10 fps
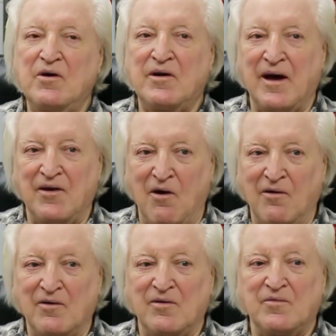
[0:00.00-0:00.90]

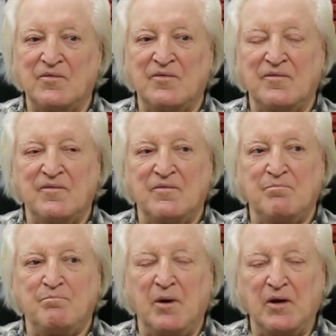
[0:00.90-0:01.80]
cannot
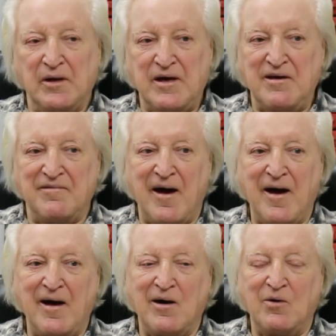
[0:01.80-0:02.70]
believe
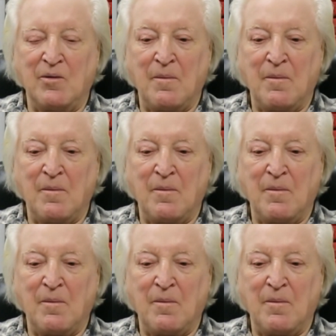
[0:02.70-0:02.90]
how